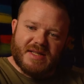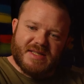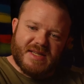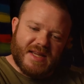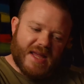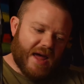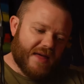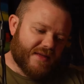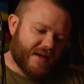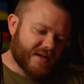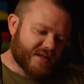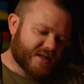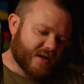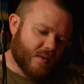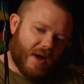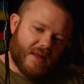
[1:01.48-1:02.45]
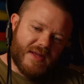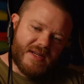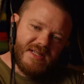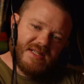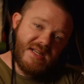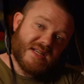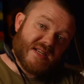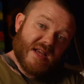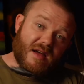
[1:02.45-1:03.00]
together, so this
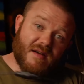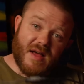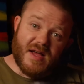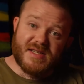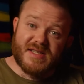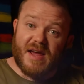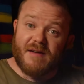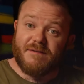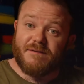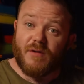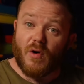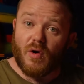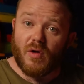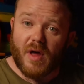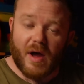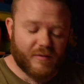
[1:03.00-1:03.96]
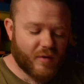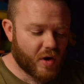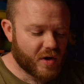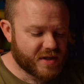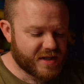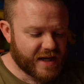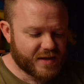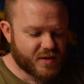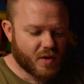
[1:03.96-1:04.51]
is a set of 4 that I've got
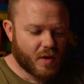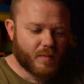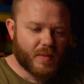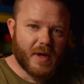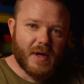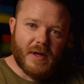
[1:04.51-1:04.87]
set up,